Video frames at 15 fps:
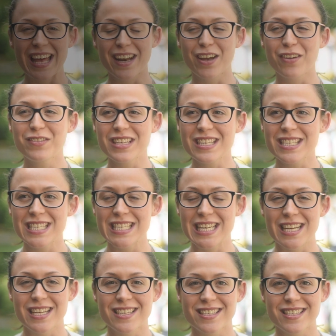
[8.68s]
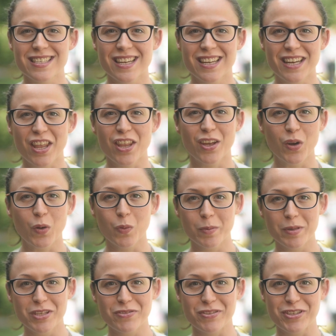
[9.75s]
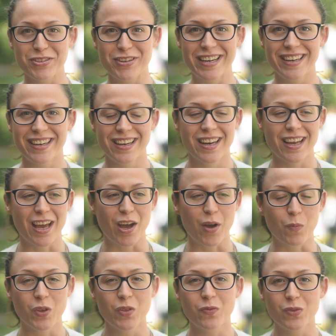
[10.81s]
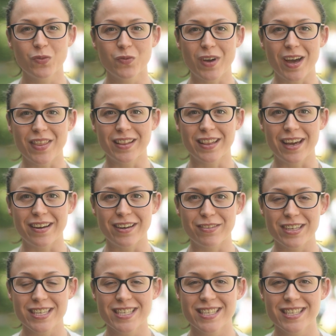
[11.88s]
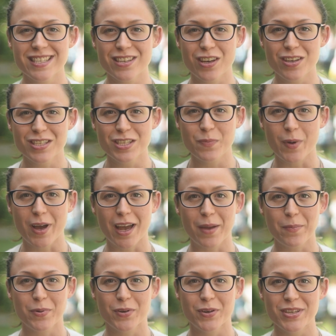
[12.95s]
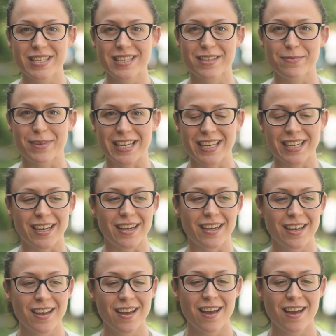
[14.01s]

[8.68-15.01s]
and I've just attended another women's retreat with Father Larry Richards, hosted by Parousia Media.